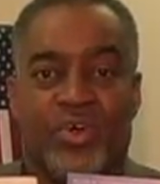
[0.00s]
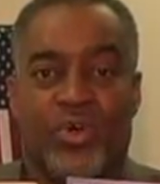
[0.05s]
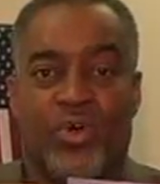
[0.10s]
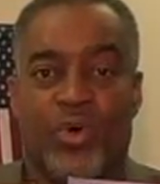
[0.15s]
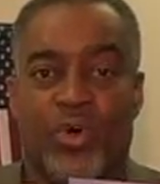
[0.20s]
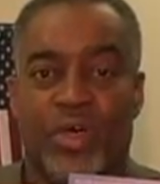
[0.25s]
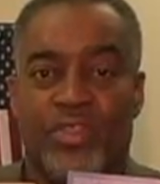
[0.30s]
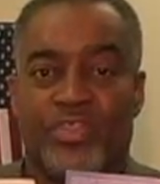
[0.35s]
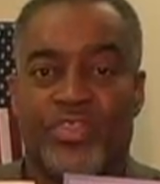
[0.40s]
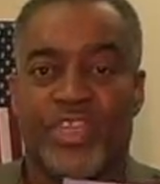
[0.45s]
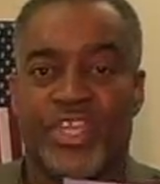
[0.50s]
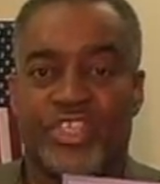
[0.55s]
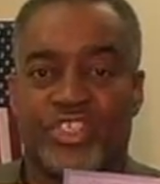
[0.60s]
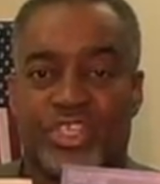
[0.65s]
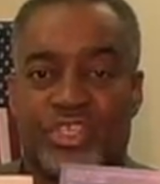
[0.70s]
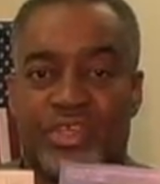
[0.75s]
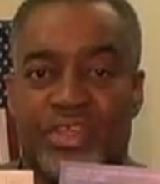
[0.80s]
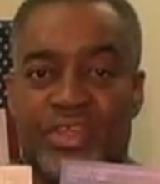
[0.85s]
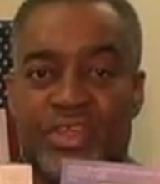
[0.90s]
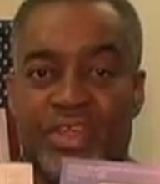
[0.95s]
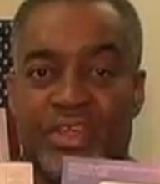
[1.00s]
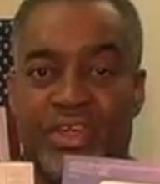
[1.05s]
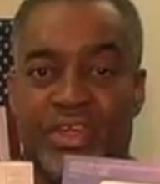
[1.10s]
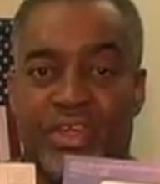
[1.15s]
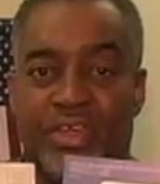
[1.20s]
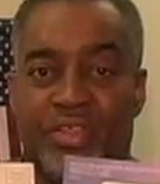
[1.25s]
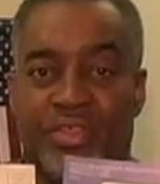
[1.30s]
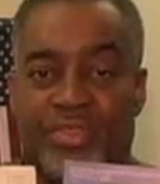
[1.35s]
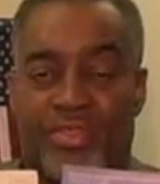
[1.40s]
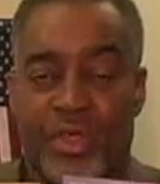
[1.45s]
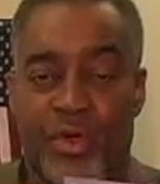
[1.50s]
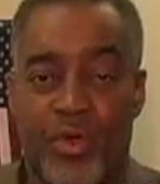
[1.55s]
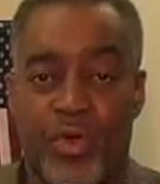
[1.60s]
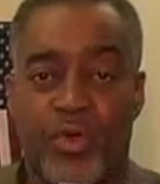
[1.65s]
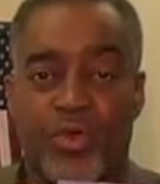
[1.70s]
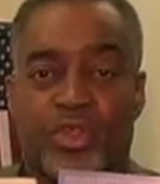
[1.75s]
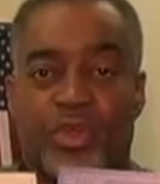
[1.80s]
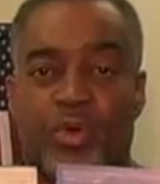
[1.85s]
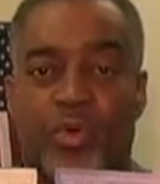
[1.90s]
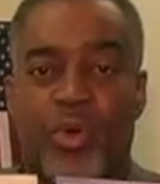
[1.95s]
on this
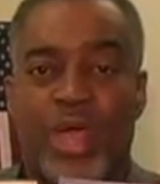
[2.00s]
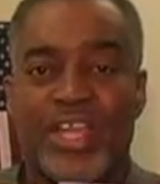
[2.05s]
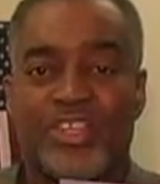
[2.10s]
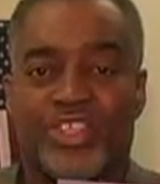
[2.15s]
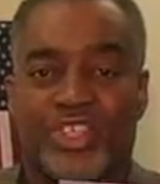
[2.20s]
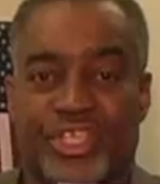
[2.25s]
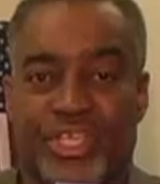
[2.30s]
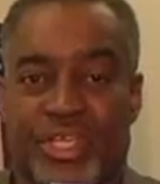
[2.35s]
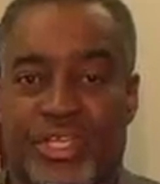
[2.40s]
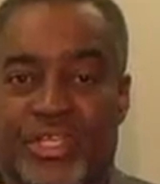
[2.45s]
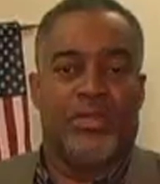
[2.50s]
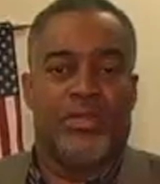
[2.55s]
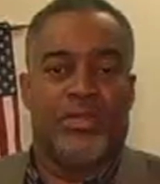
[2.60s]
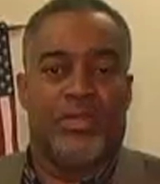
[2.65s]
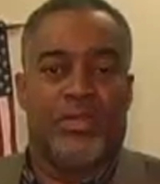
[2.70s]
3rd question.